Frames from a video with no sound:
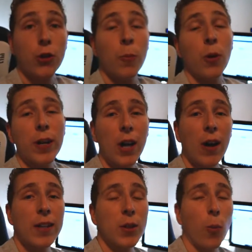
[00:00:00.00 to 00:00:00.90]
Good morning
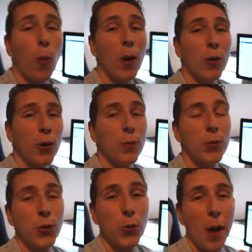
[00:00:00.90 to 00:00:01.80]
guys, welcome
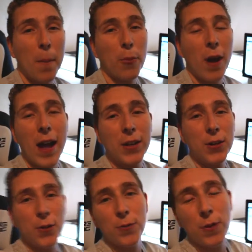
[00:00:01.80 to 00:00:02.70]
to a brand
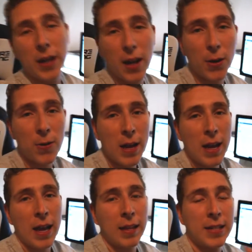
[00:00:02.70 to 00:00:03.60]
new video.
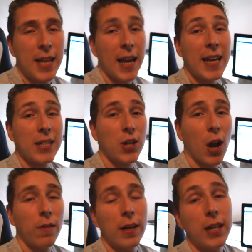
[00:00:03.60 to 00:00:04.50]
Today is
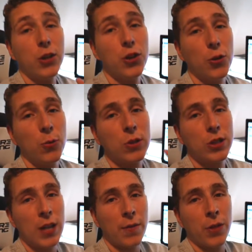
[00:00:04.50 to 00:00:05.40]
currently June
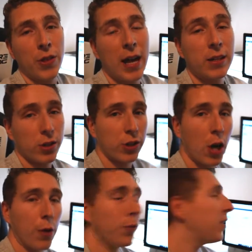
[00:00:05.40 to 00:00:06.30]
7th and to
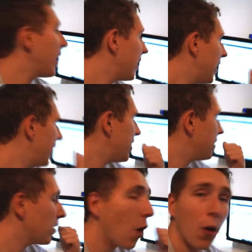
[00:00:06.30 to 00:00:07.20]
start off the day here
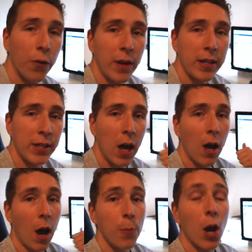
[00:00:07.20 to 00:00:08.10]
in the office,
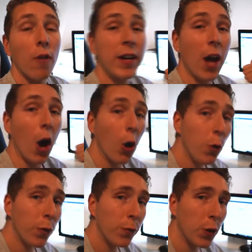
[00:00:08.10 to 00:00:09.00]
I'm currently
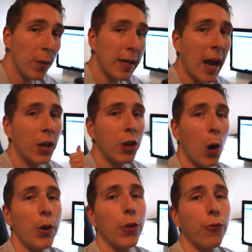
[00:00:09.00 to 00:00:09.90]
overviewing and
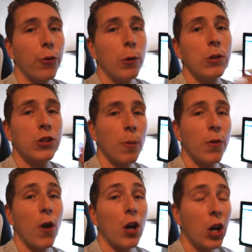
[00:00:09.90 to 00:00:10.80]
going through some
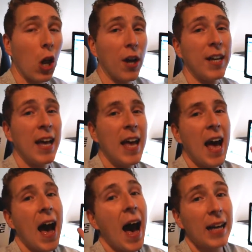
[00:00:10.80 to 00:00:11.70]
of our client
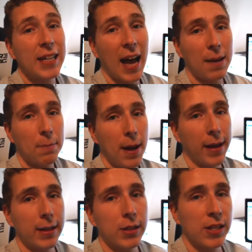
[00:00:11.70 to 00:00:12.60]
ad
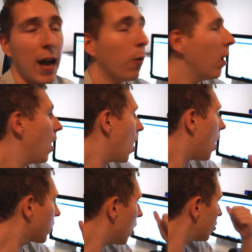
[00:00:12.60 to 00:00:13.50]
campaigns. Now,
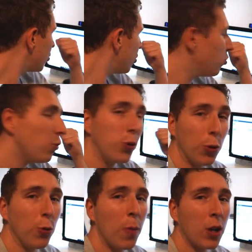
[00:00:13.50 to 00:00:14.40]
I can't show you
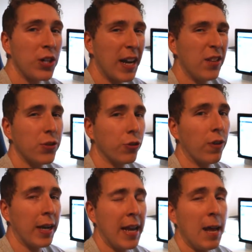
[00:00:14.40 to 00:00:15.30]
too much in
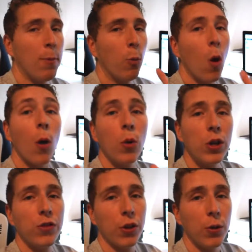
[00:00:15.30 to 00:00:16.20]
screen here, but what I want
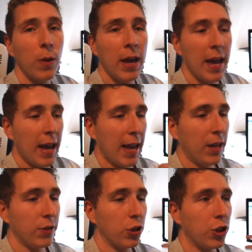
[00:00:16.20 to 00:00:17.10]
to do
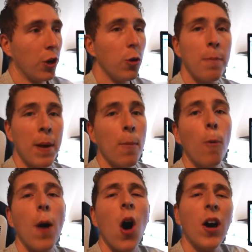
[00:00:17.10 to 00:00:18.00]
is show you a bit
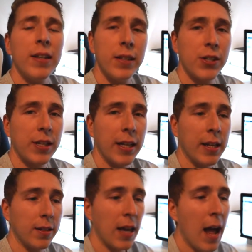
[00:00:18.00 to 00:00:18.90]
more behind the
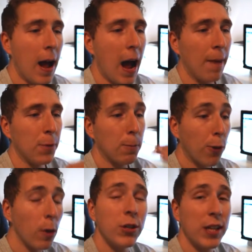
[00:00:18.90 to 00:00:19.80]
scenes and the
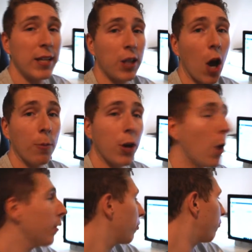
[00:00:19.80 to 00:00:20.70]
process I'm
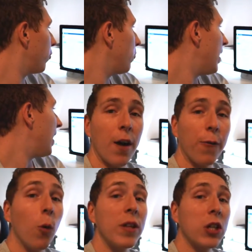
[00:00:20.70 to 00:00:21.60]
going through uh,
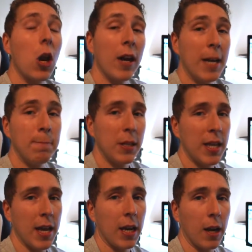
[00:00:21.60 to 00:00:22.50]
for this client in
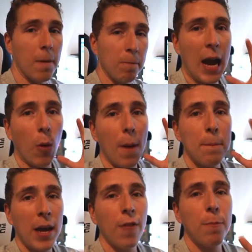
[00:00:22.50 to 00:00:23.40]
particular. Now, a
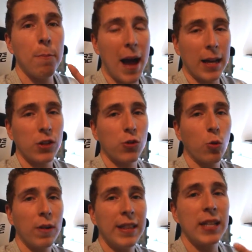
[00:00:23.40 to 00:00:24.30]
bit of
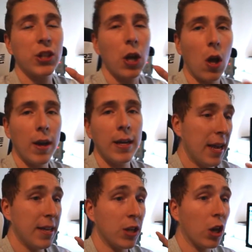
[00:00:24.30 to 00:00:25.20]
backstory, this client
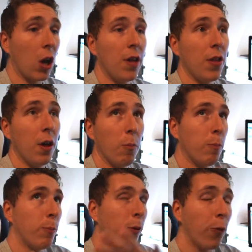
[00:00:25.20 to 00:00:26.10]
is a client that
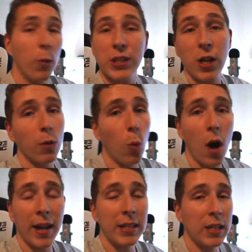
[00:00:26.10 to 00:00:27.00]
before we started
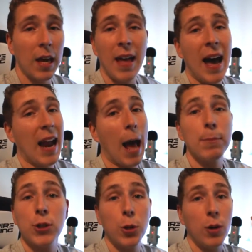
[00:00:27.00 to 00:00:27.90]
working together had
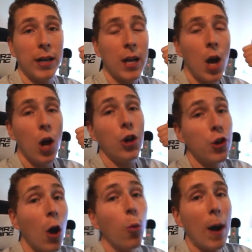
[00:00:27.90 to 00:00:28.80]
absolutely
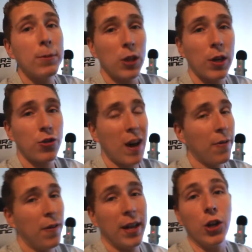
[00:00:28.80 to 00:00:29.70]
no website
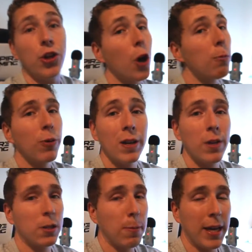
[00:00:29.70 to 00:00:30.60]
traffic, no
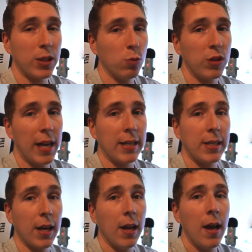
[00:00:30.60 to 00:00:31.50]
previous pixel
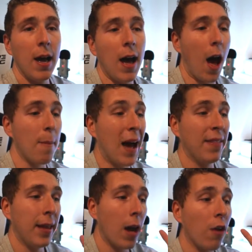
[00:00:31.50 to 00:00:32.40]
data, um,
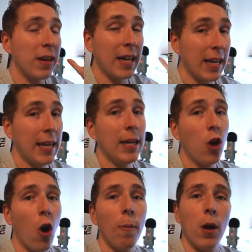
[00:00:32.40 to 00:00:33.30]
and they are an
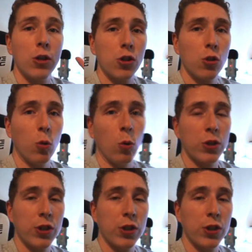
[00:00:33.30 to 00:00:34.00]
e-commerce store.